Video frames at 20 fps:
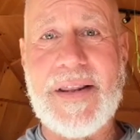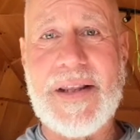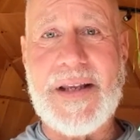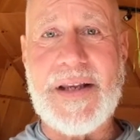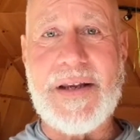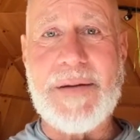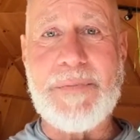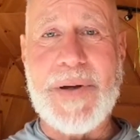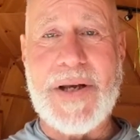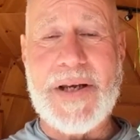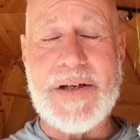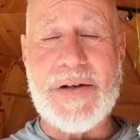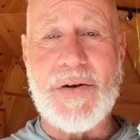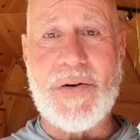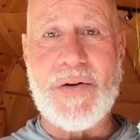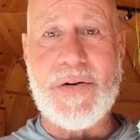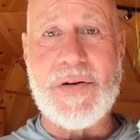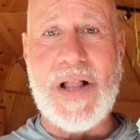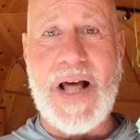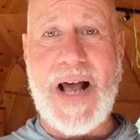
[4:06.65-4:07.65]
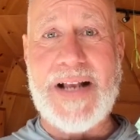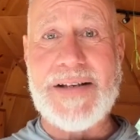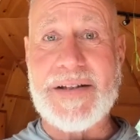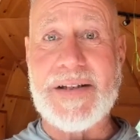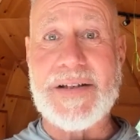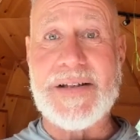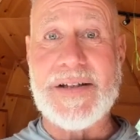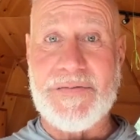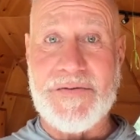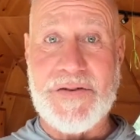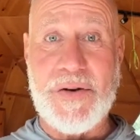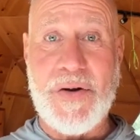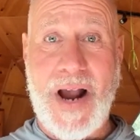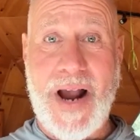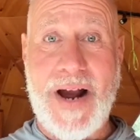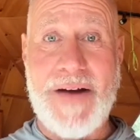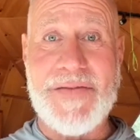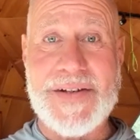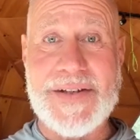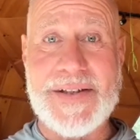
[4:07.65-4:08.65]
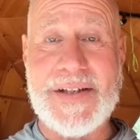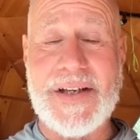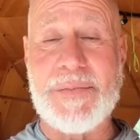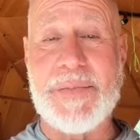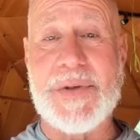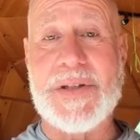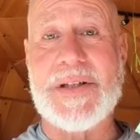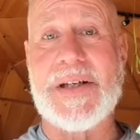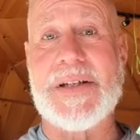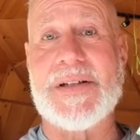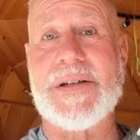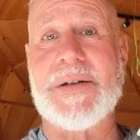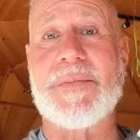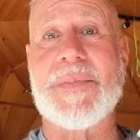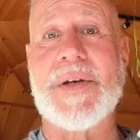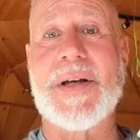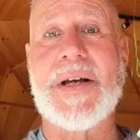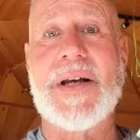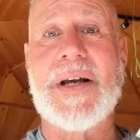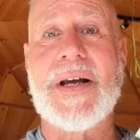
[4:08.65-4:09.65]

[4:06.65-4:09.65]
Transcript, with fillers: the pinhole glasses, if you have astigmatism,